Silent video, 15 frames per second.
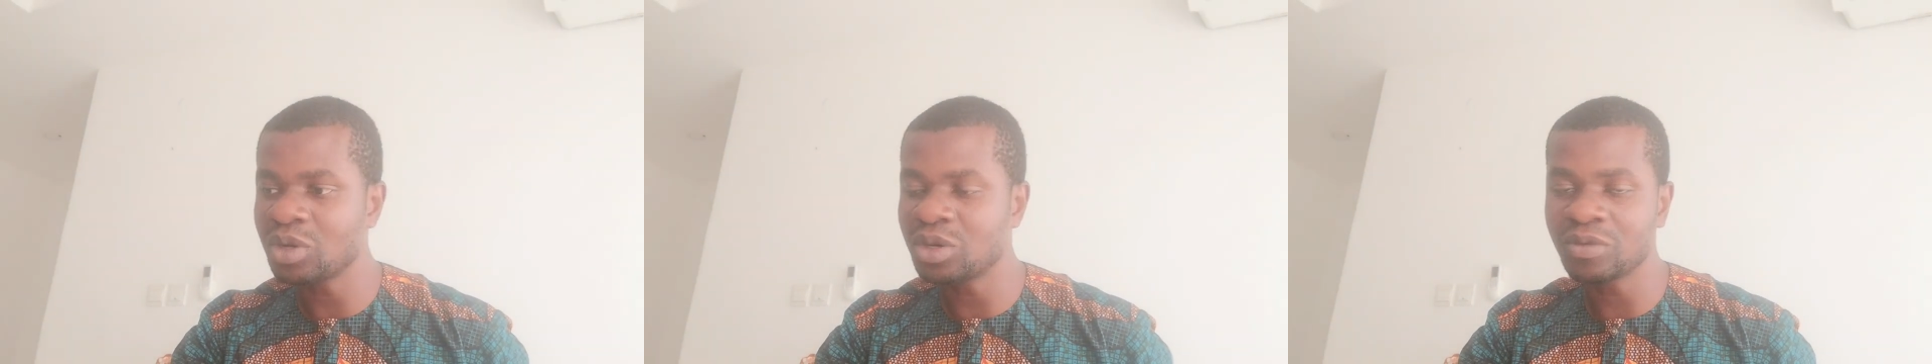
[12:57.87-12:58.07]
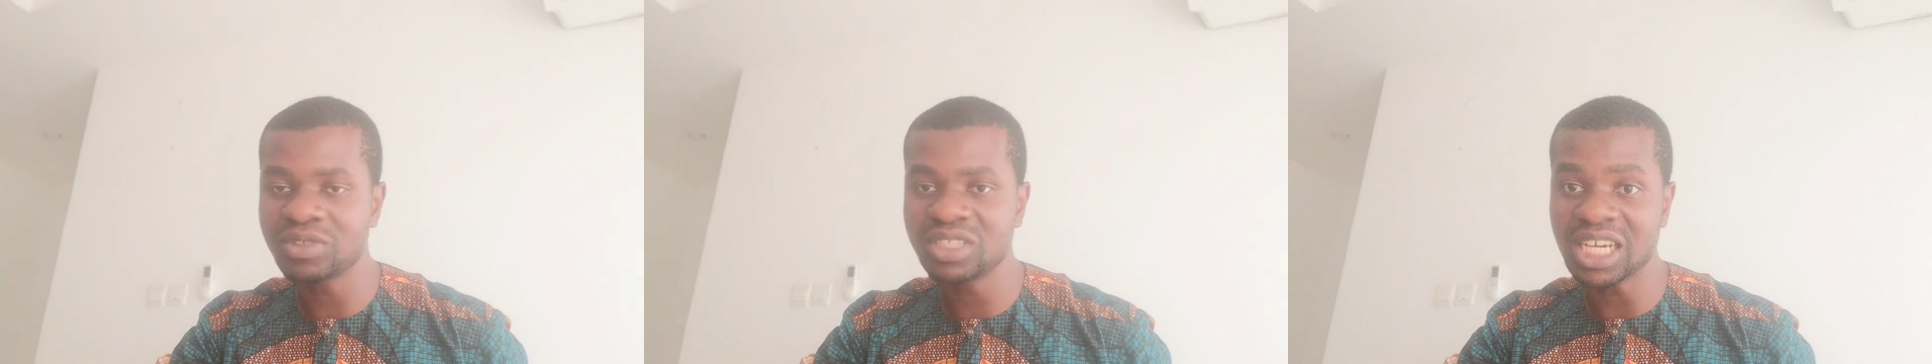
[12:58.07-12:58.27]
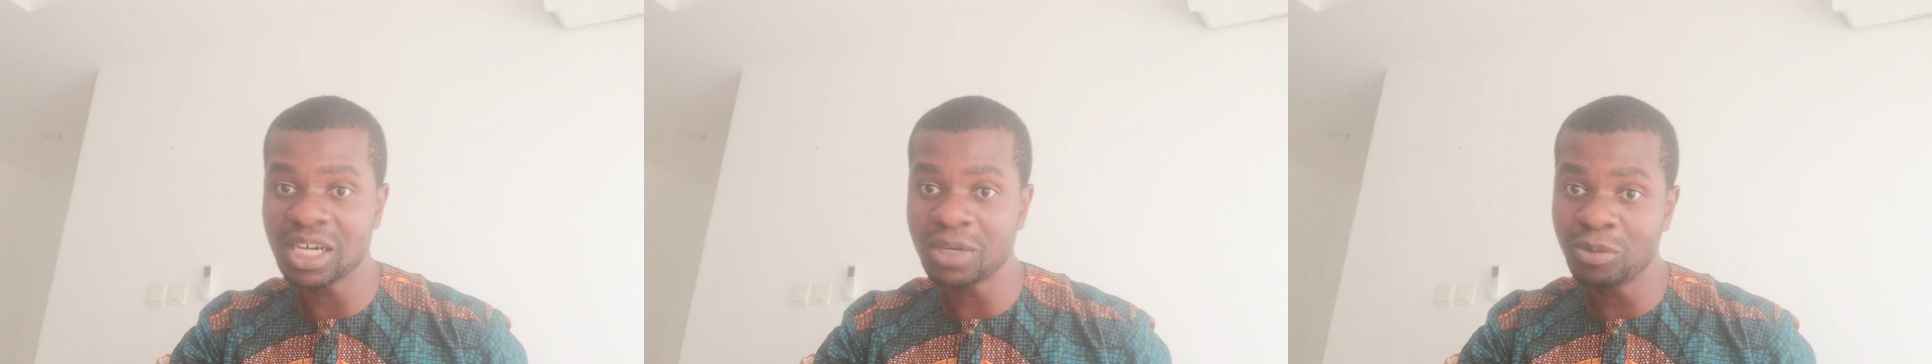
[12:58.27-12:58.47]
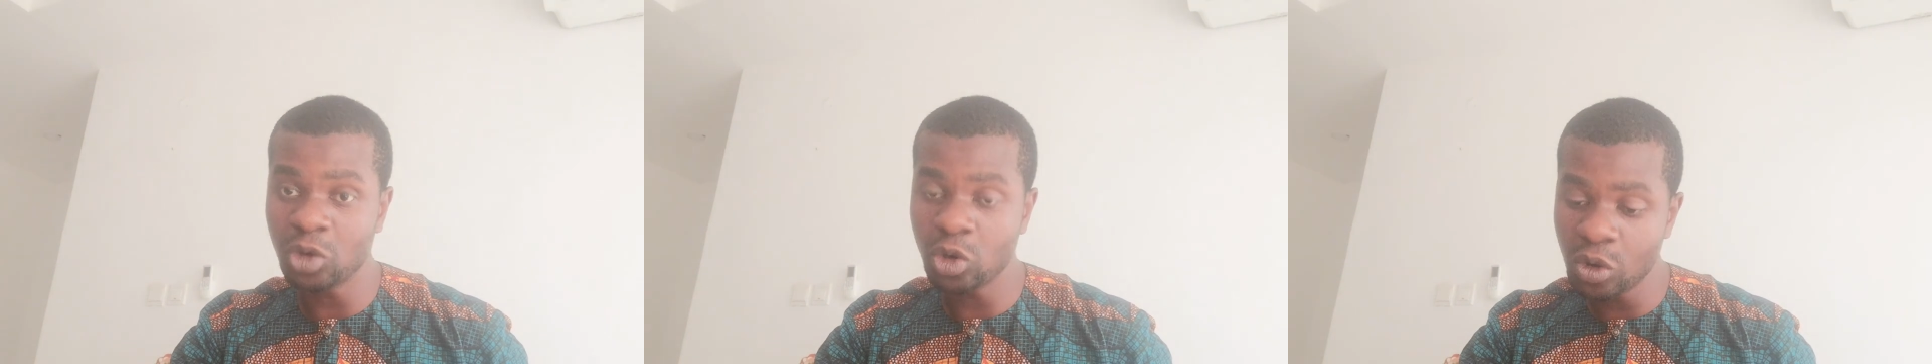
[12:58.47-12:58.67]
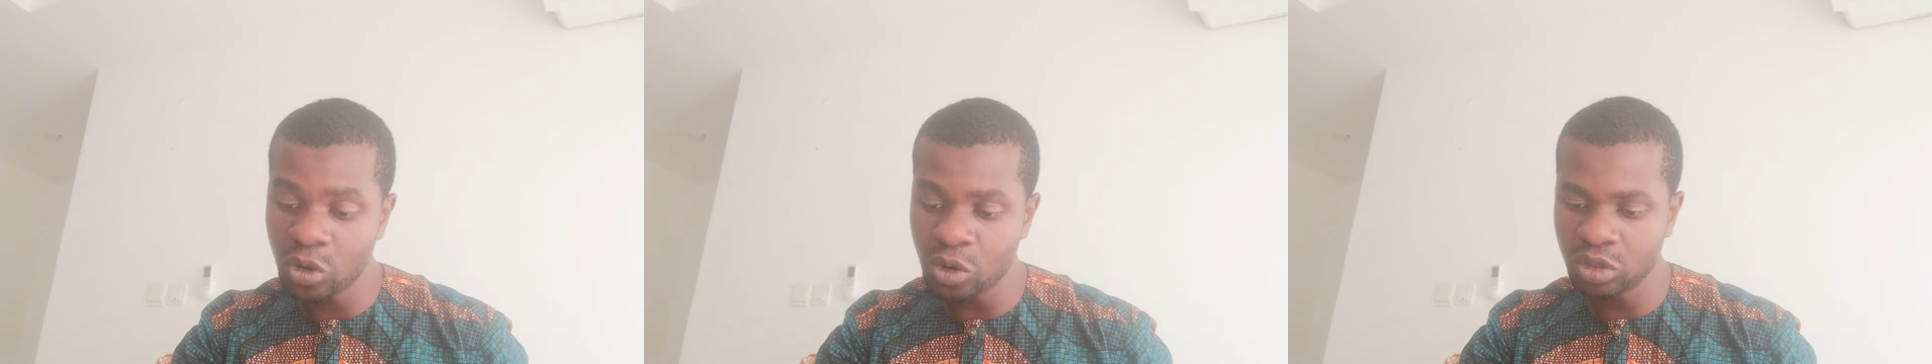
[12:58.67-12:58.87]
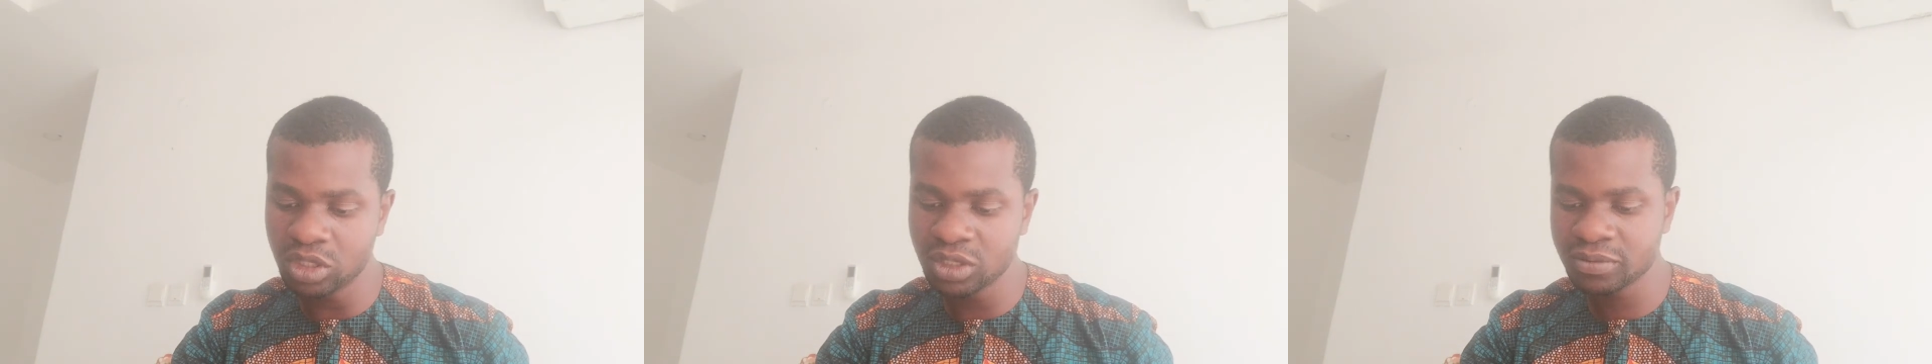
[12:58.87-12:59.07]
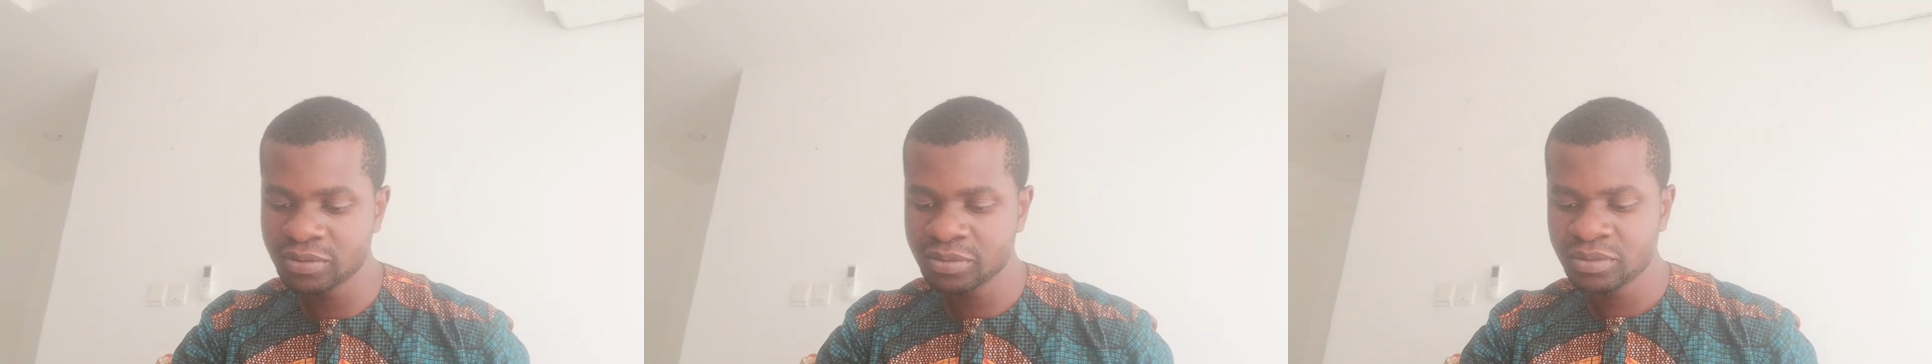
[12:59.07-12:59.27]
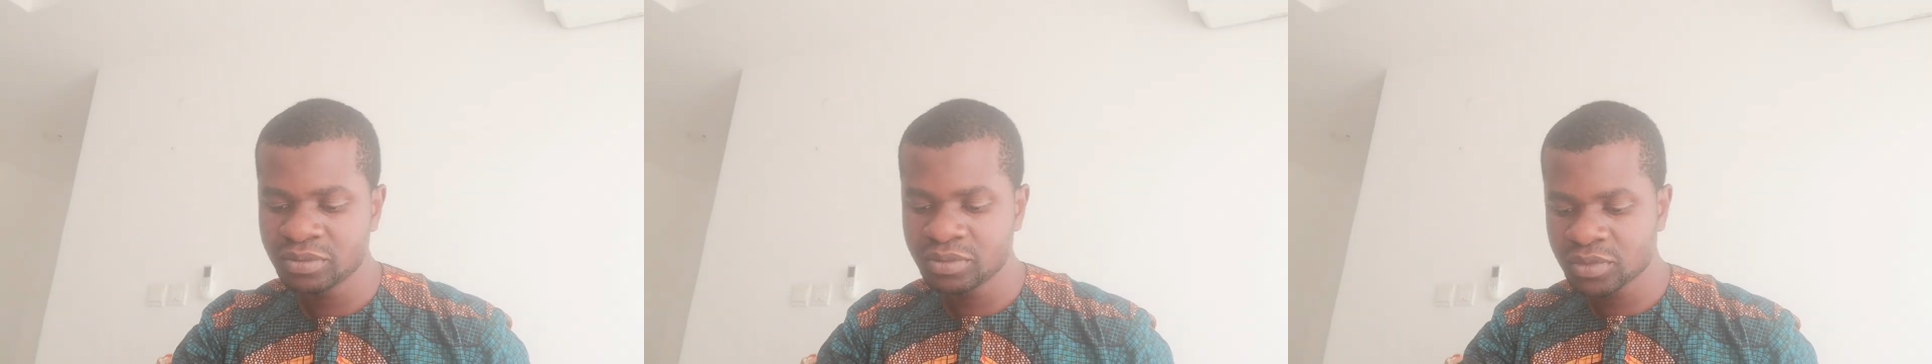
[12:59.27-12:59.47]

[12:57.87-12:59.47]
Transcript: one of their own